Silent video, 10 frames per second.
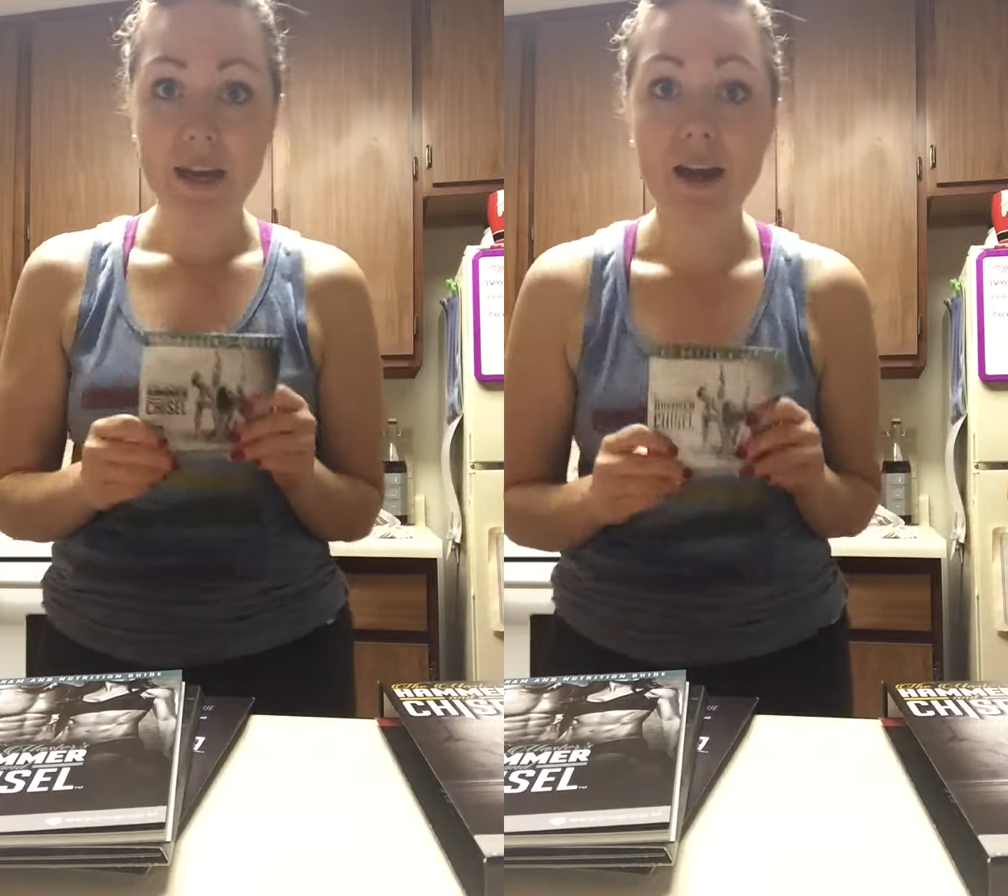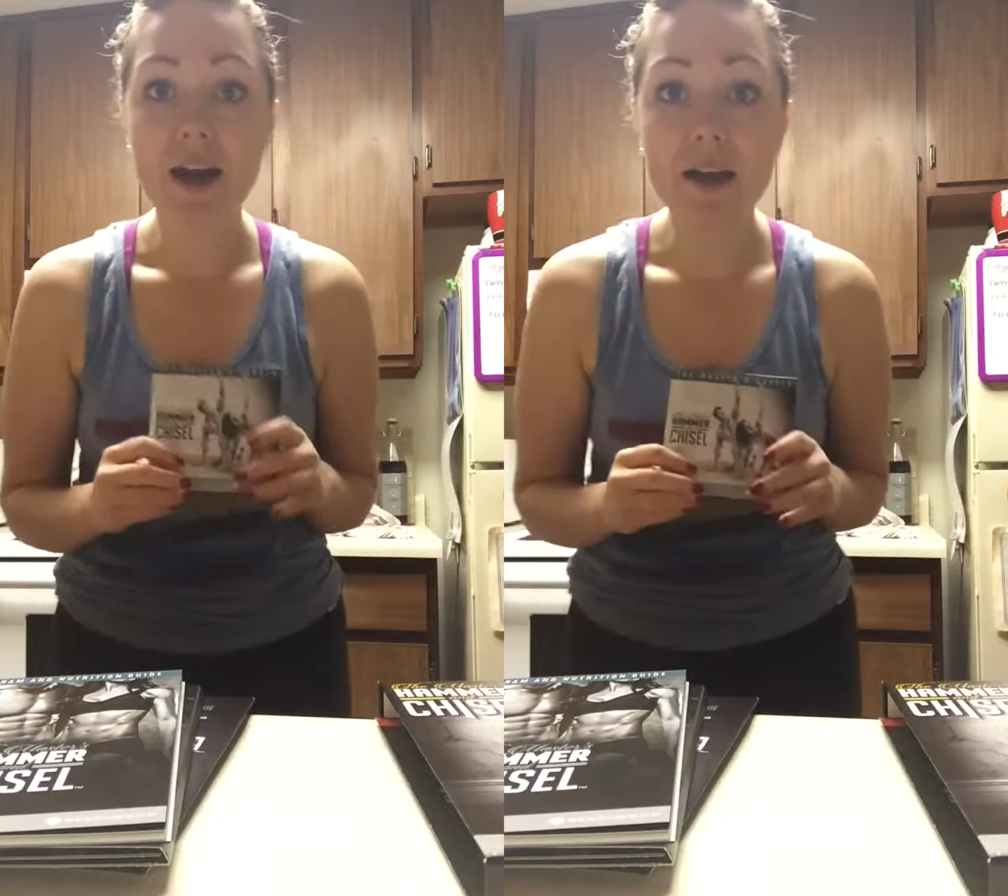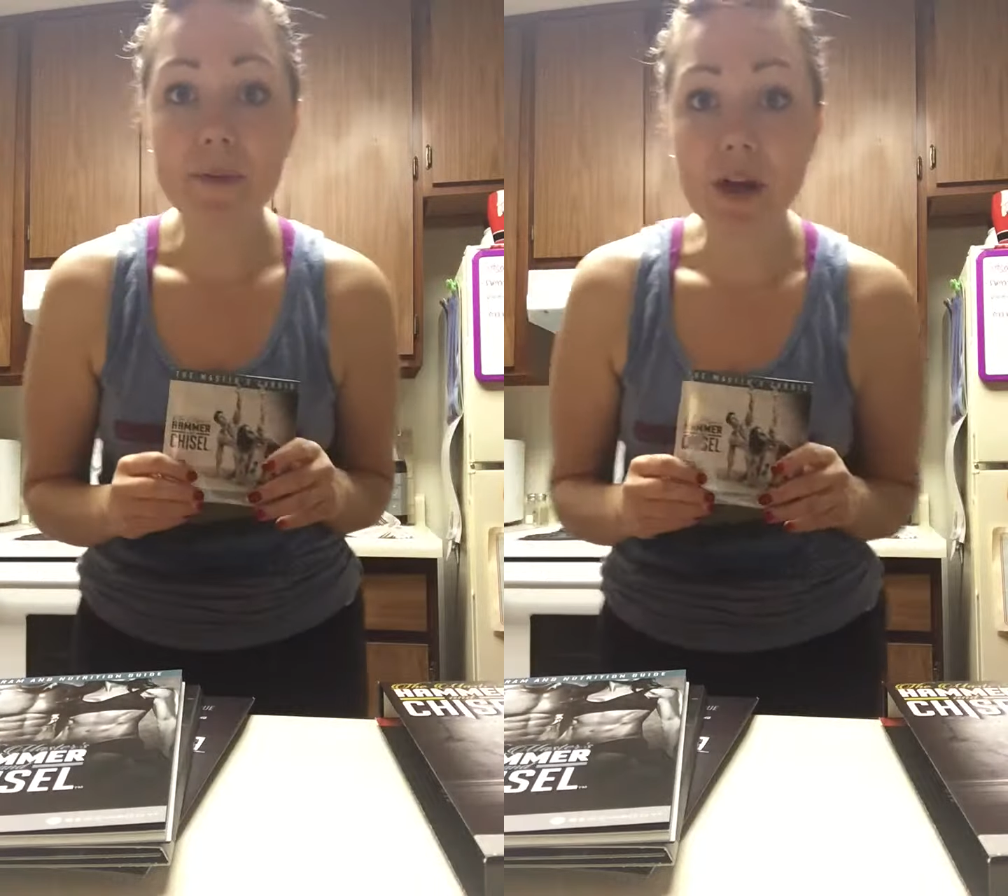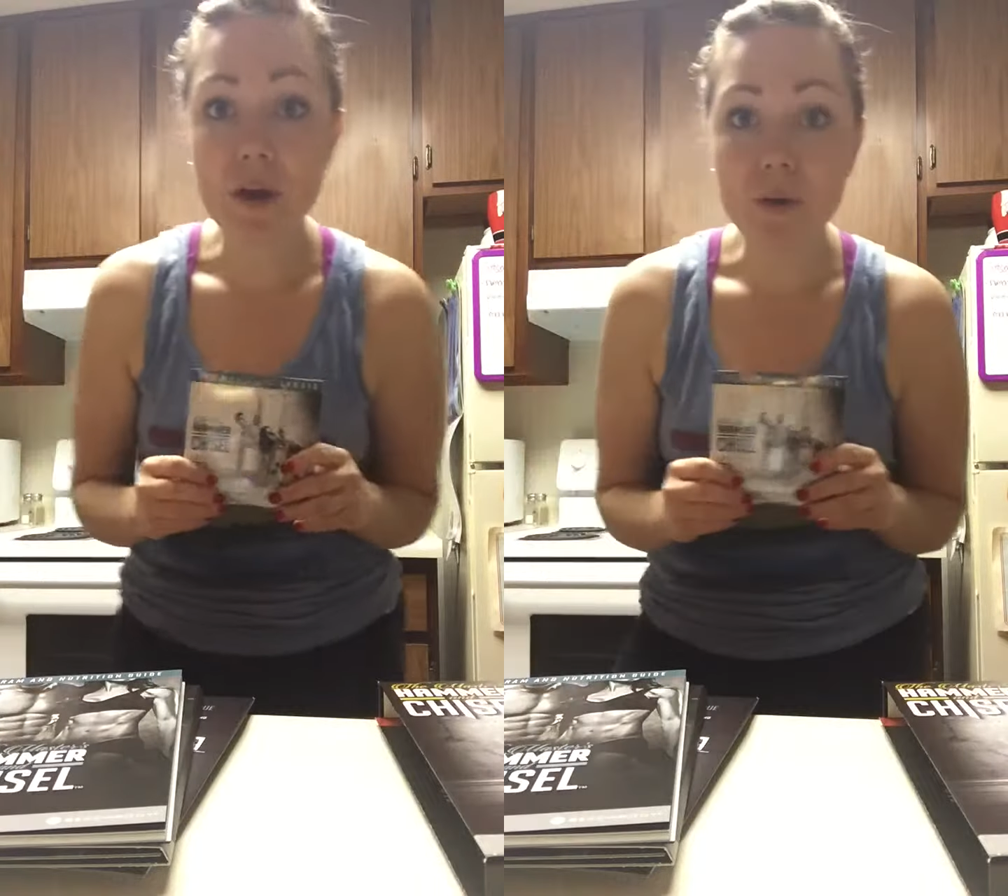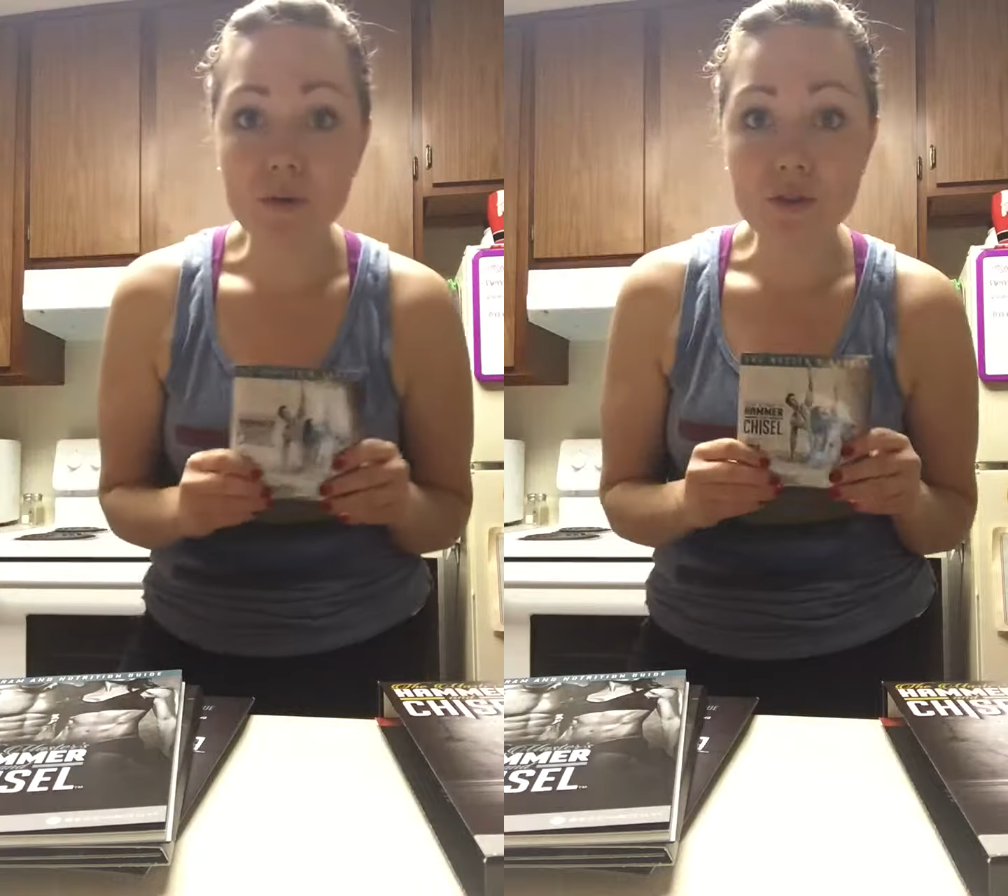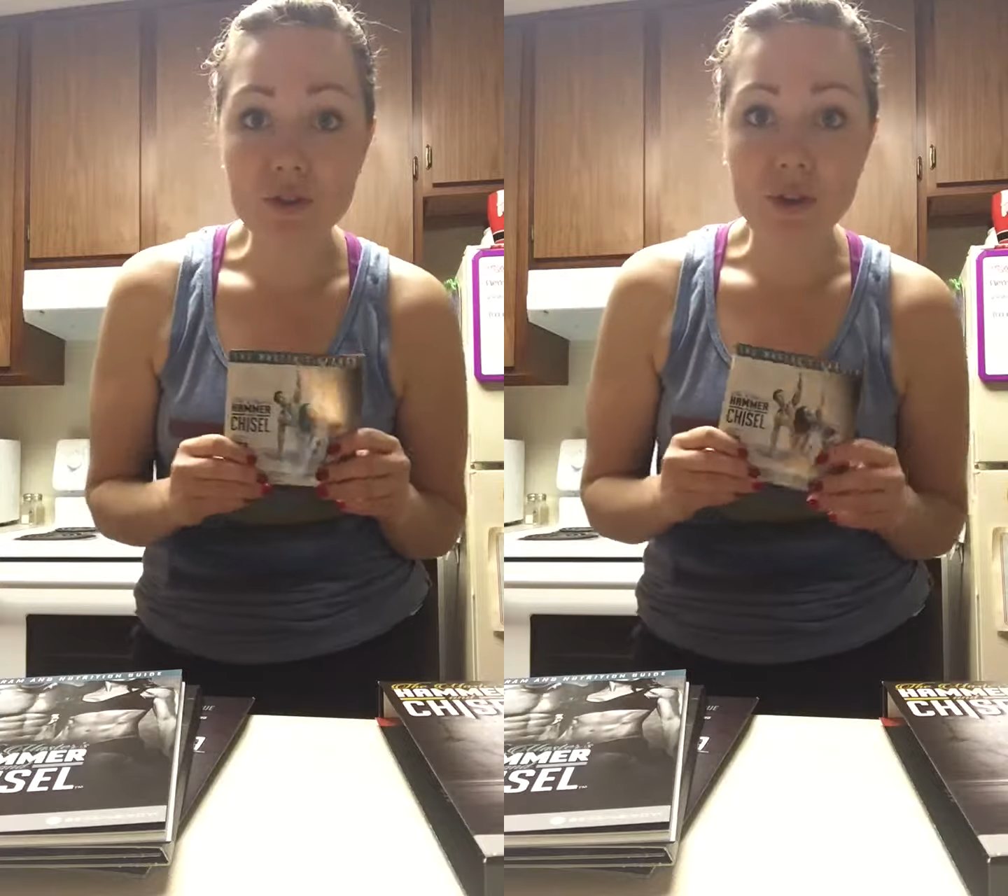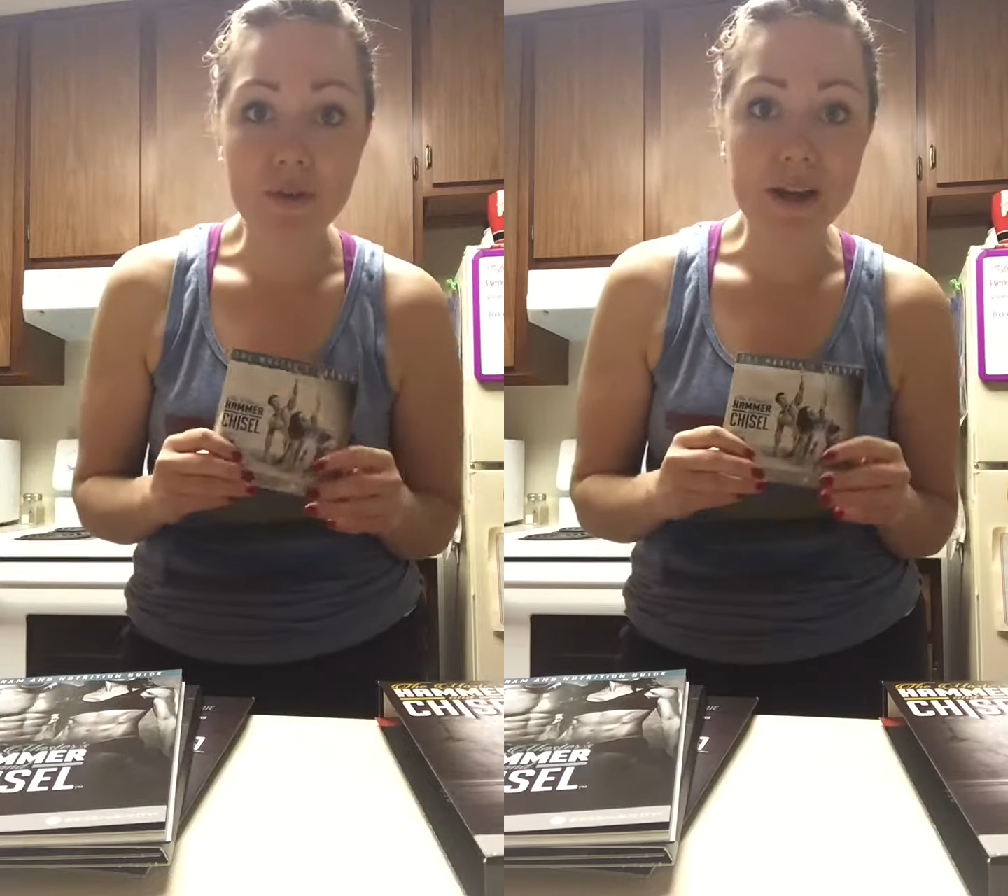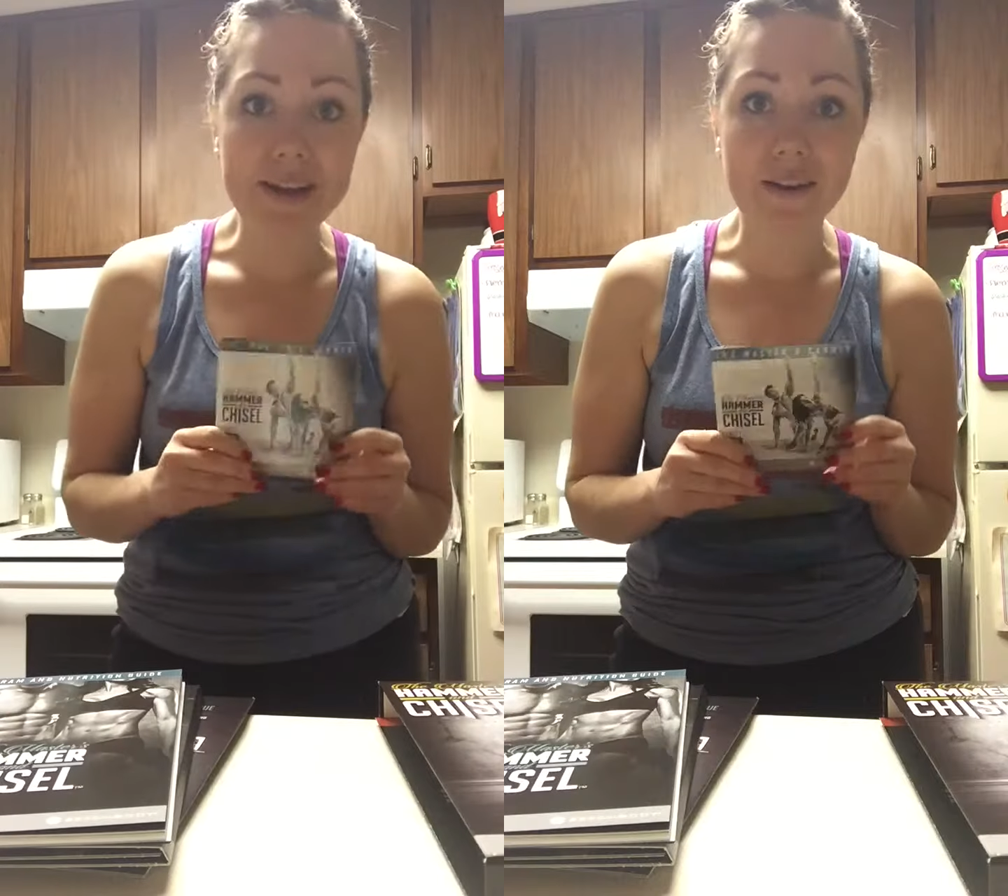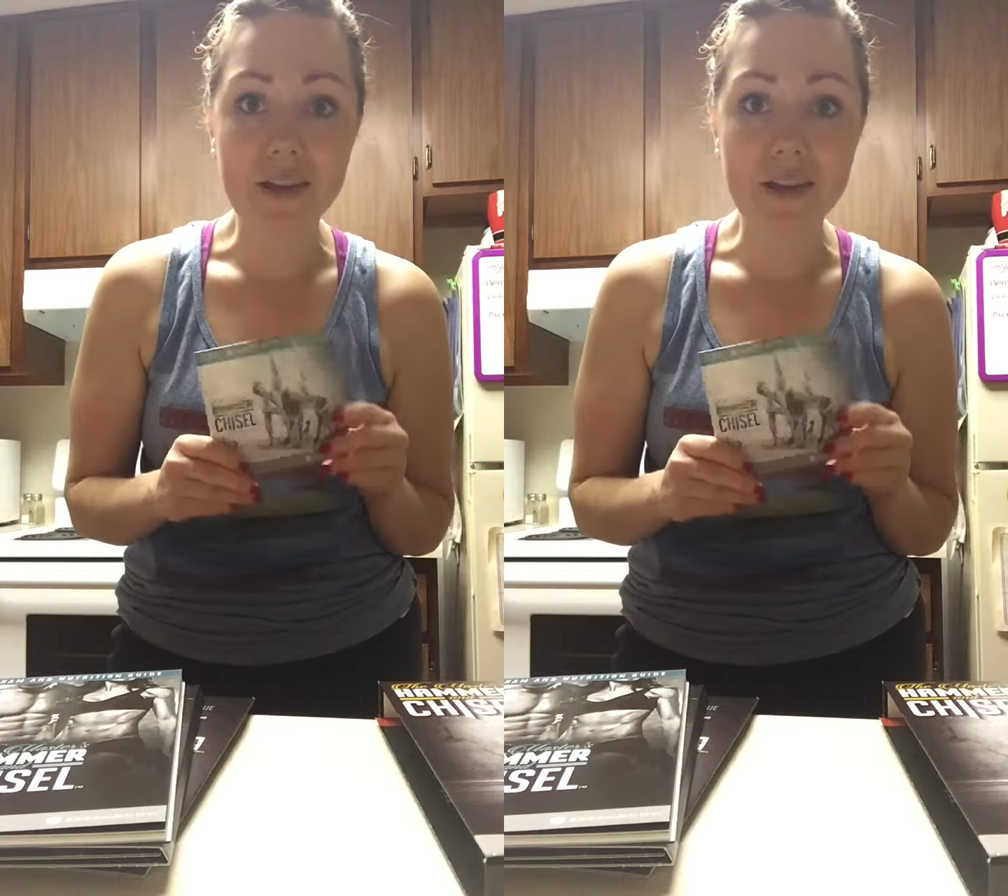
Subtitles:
Now, I'm a coach, so I get